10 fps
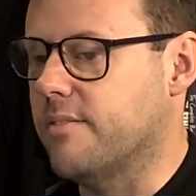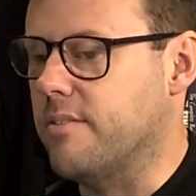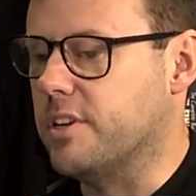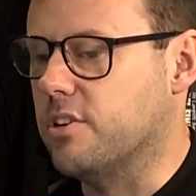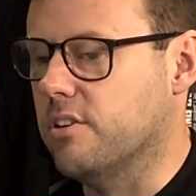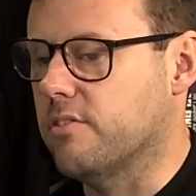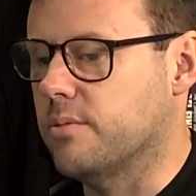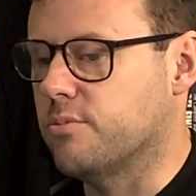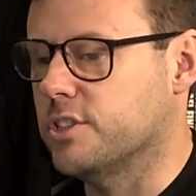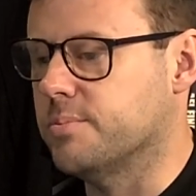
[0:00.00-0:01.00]
I mean, with Collingwood
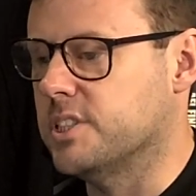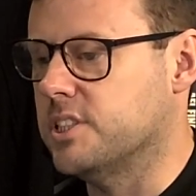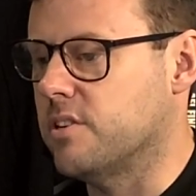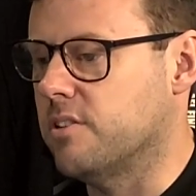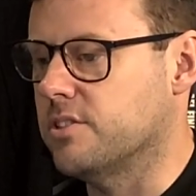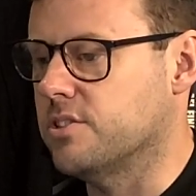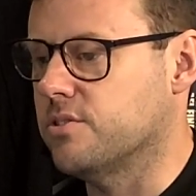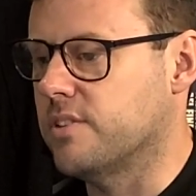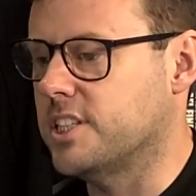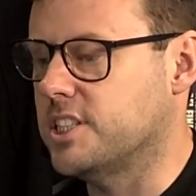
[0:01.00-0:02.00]
and Brisbane
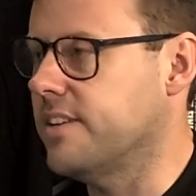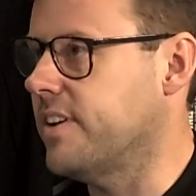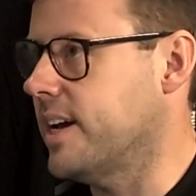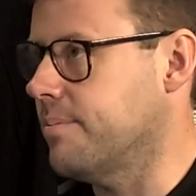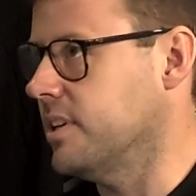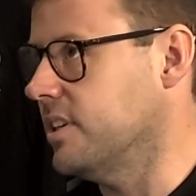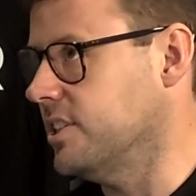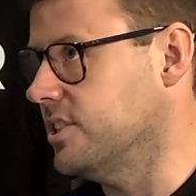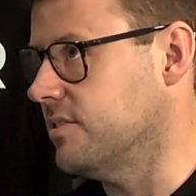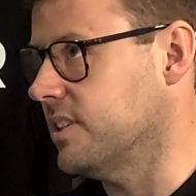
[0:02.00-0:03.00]
0-2, that's never happened in the
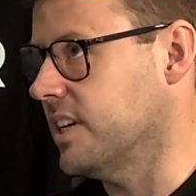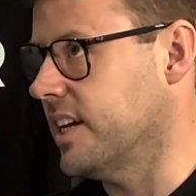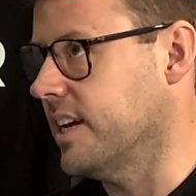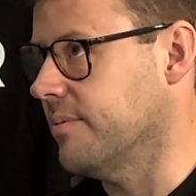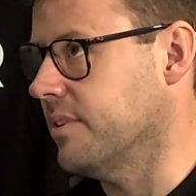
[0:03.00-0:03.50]
history of the game.